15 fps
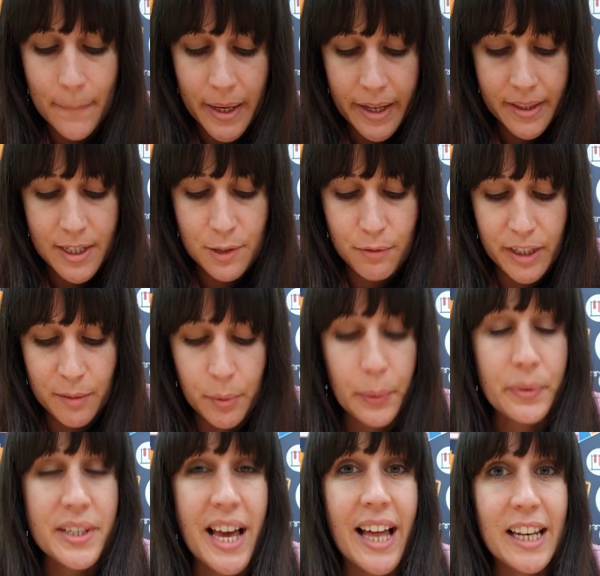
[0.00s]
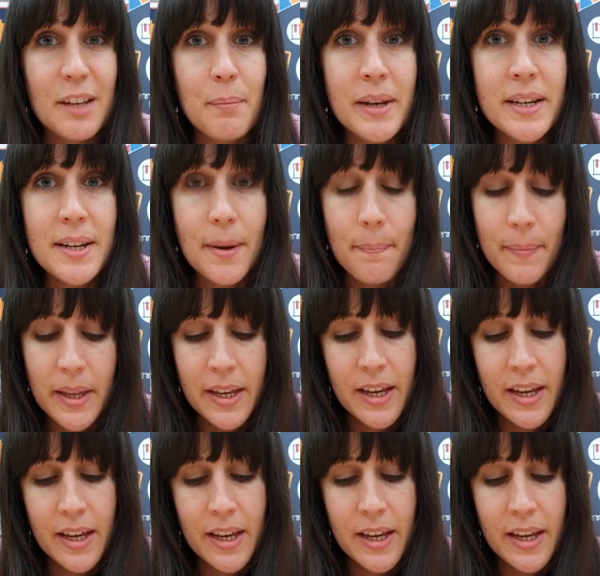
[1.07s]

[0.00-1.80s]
and this ring pull is aluminium,